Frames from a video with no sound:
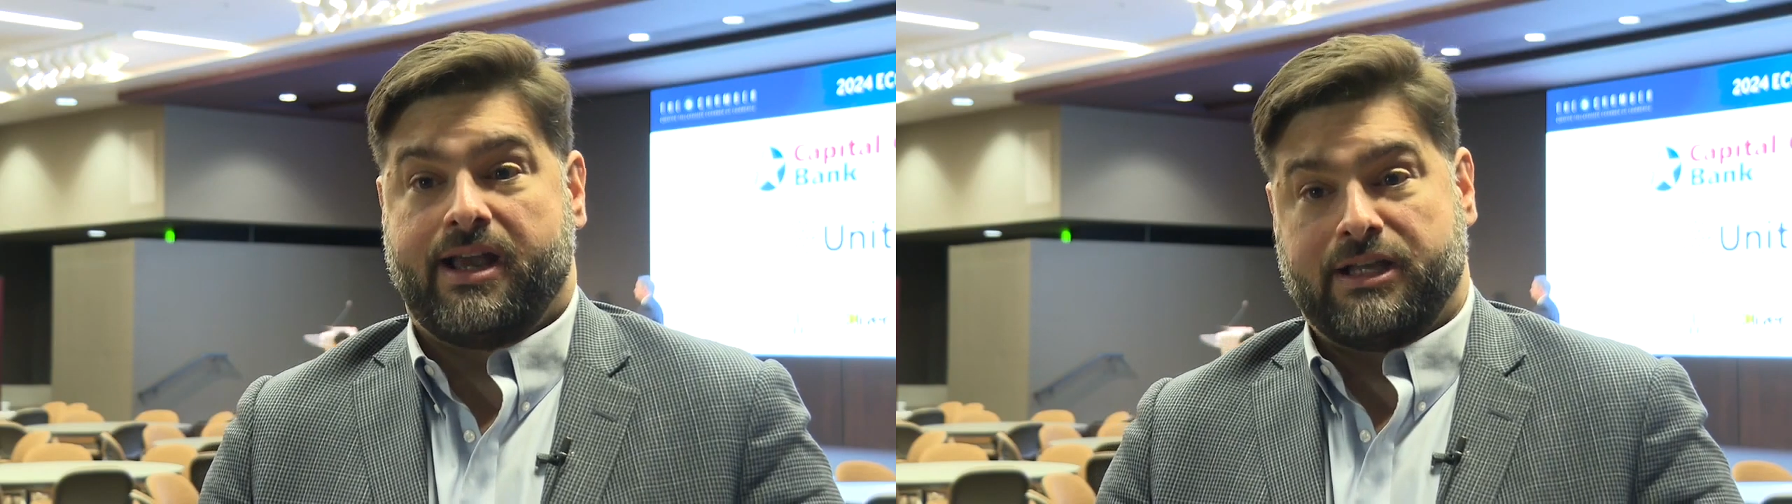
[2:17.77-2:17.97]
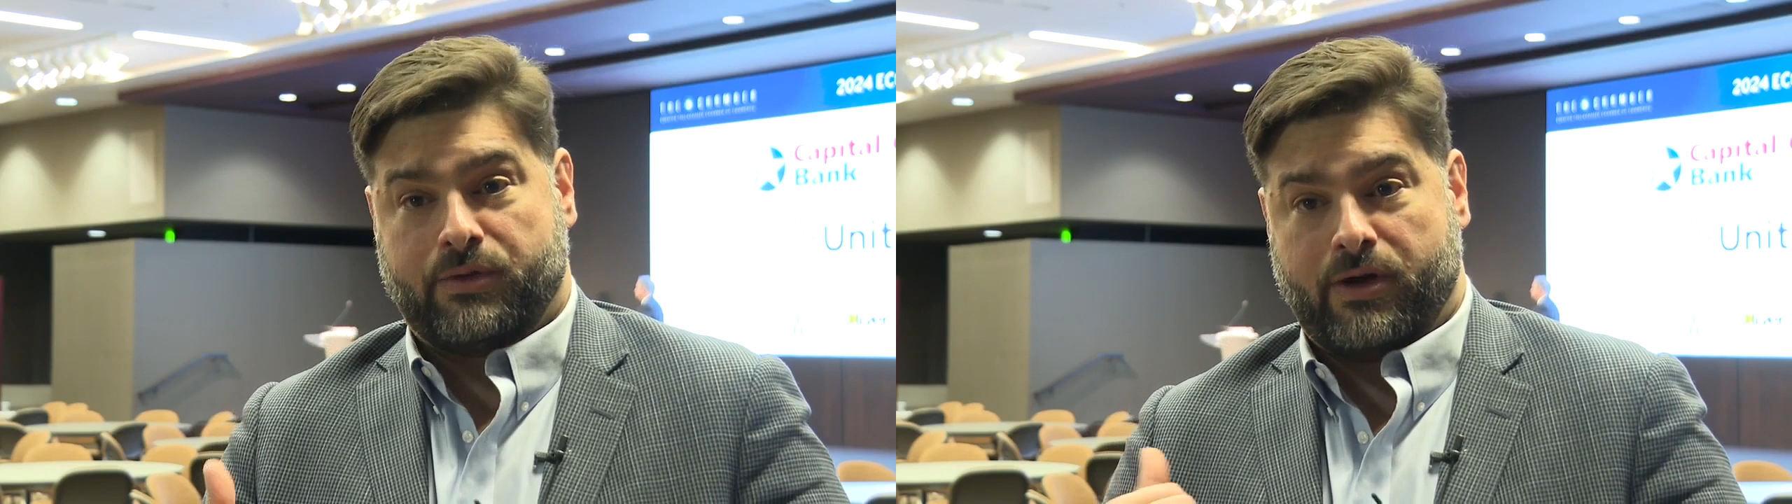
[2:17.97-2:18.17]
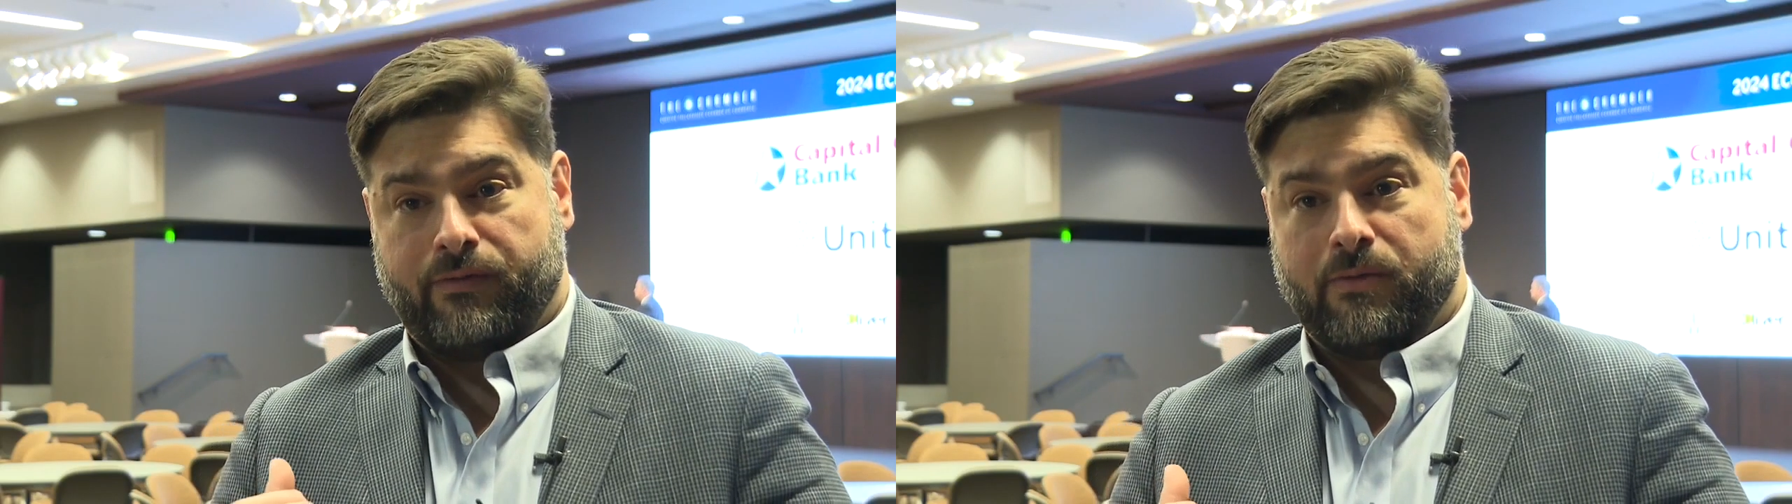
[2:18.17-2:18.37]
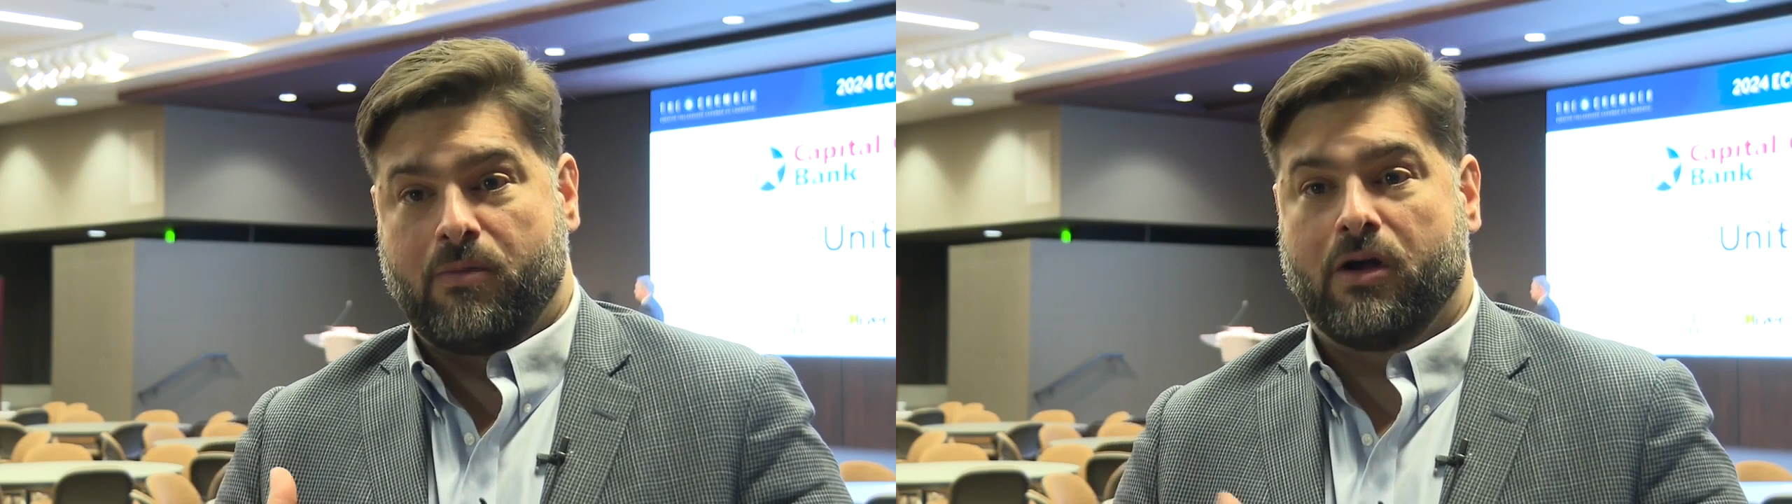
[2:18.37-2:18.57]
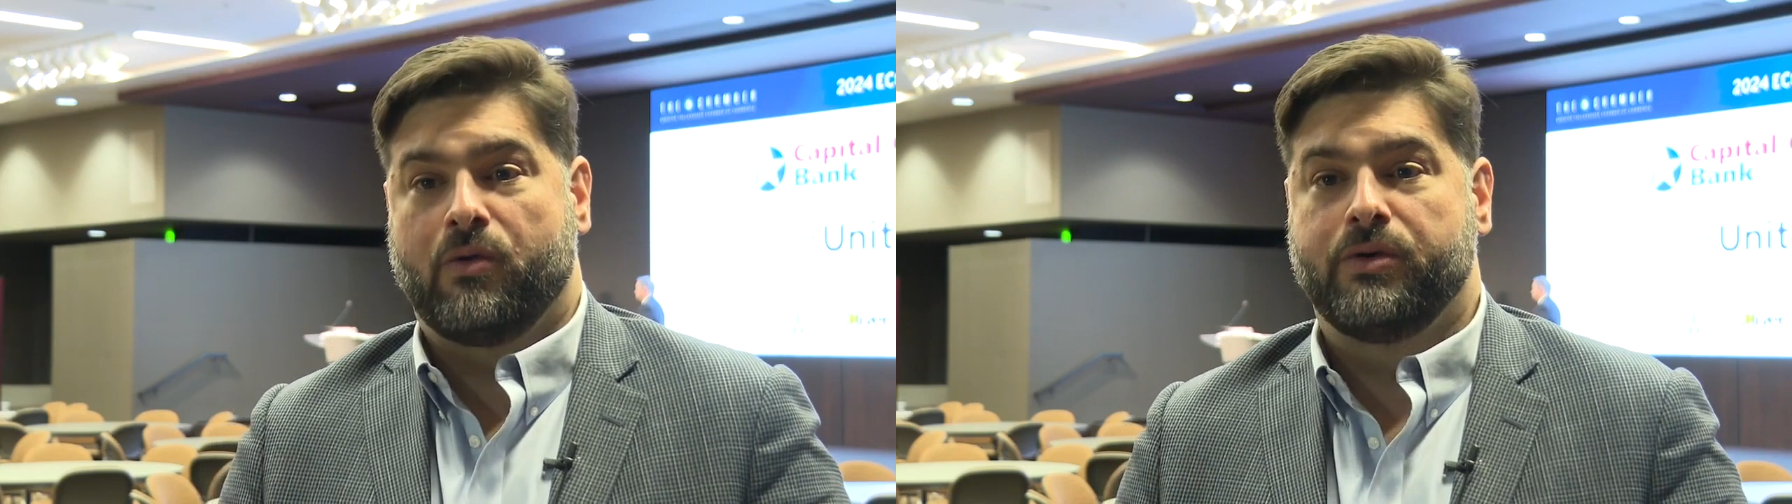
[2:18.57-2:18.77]
as we heard from
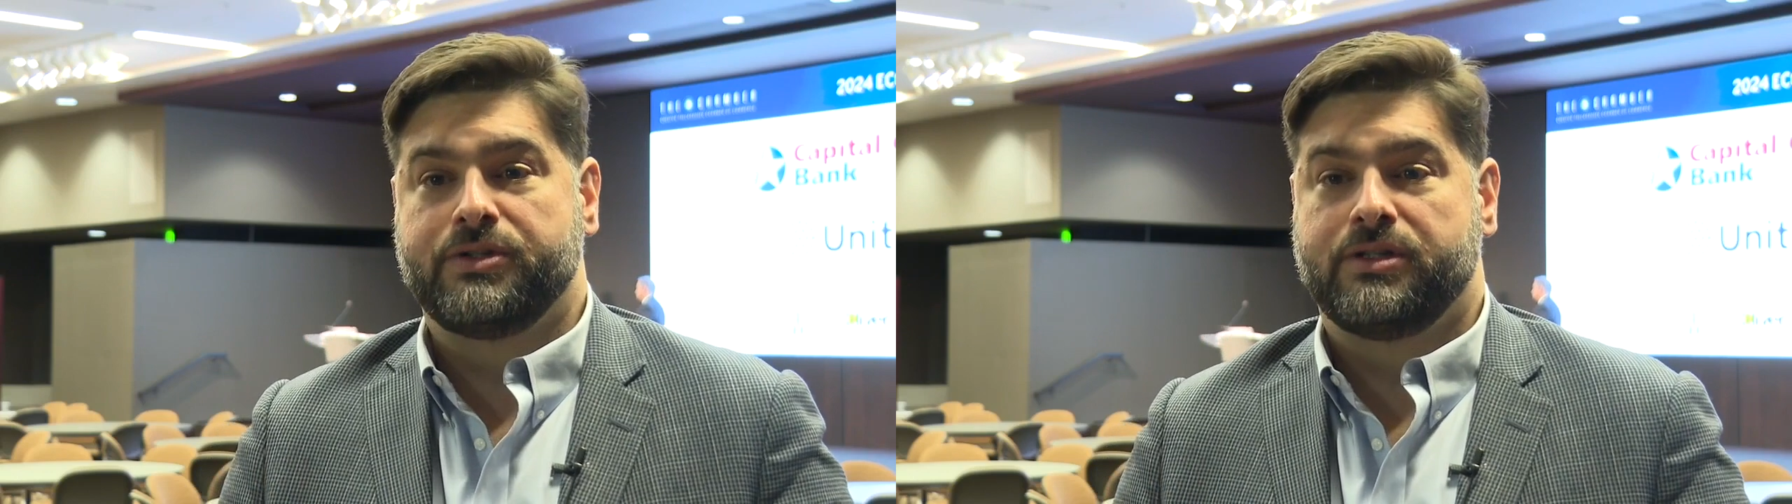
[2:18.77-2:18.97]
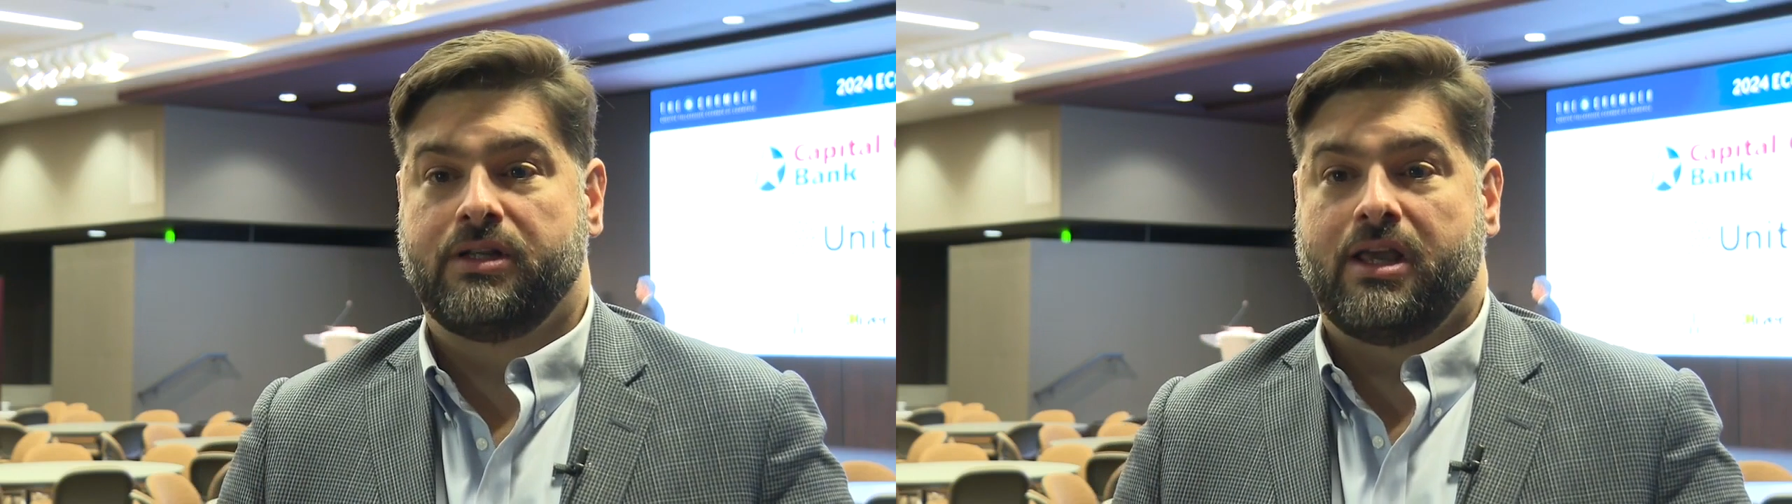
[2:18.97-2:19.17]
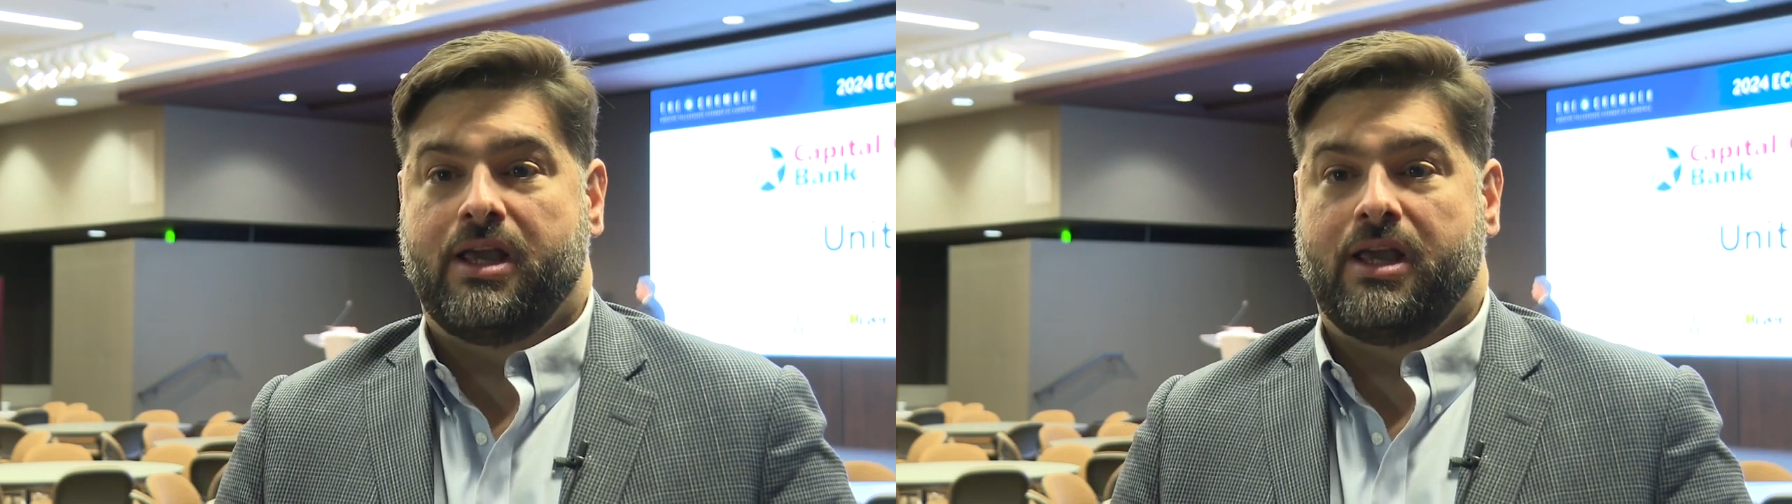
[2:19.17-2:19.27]
Mark Wilson,